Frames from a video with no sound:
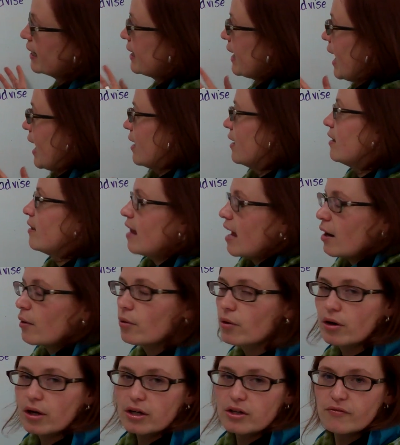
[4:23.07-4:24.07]
again, they
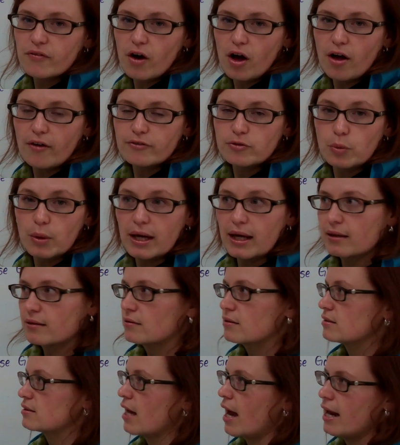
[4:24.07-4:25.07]
were involved
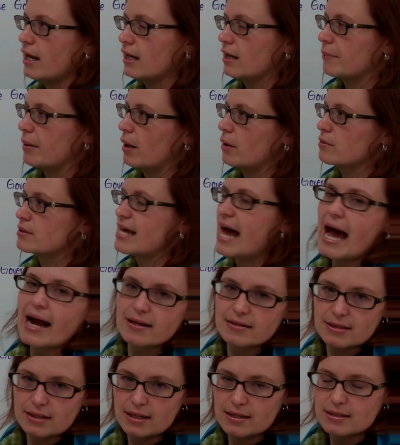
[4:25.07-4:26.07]
with deciding about
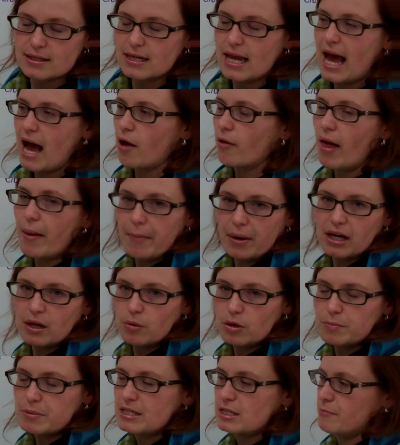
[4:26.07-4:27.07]
taxes and how that money
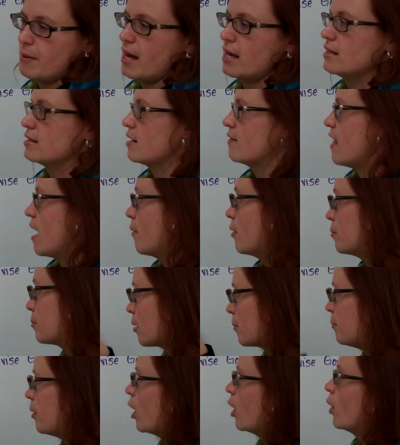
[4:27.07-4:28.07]
would be spent. And they would
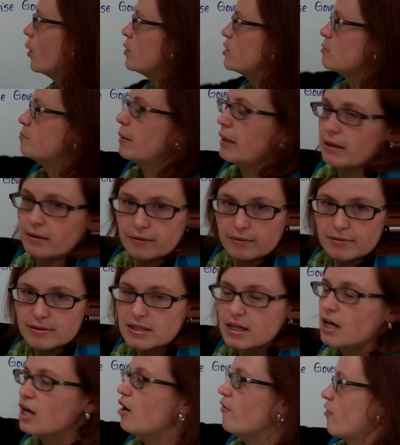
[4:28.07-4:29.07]
propose
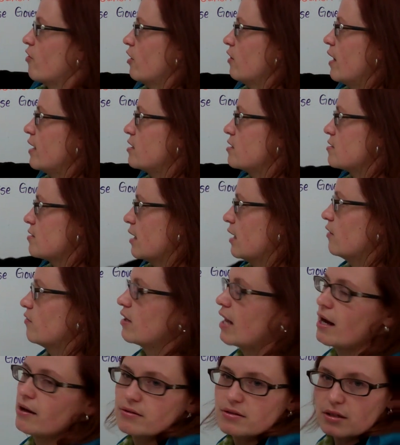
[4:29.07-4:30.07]
bills for the Legislative
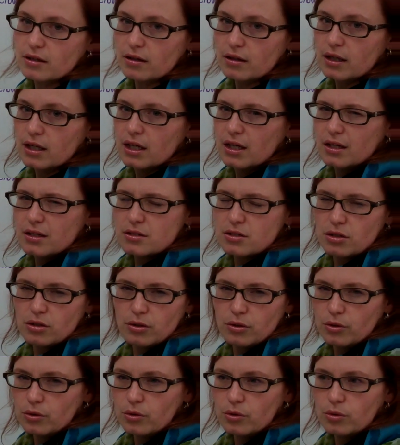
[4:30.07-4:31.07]
Council
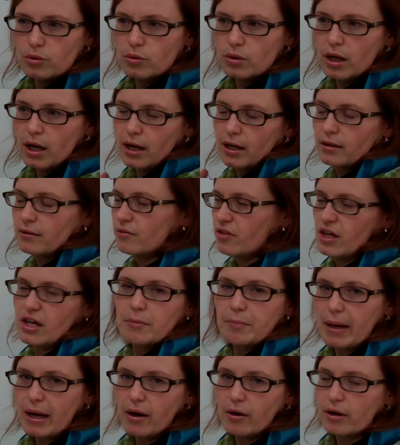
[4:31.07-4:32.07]
to think
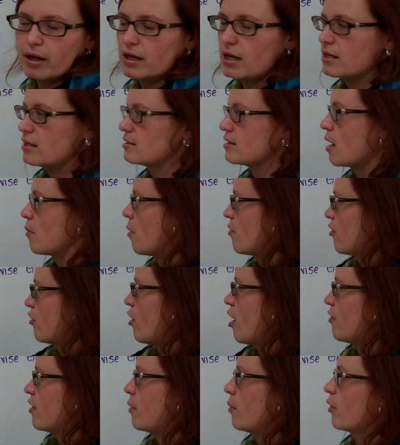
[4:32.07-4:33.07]
about it and decide whether or
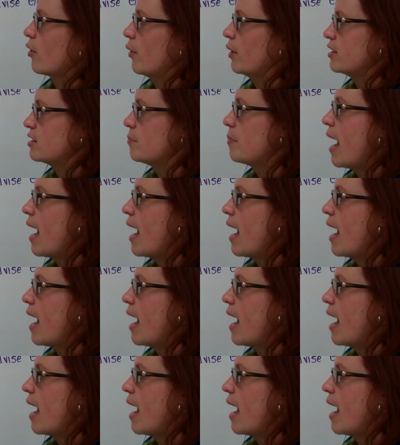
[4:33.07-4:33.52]
not they were going to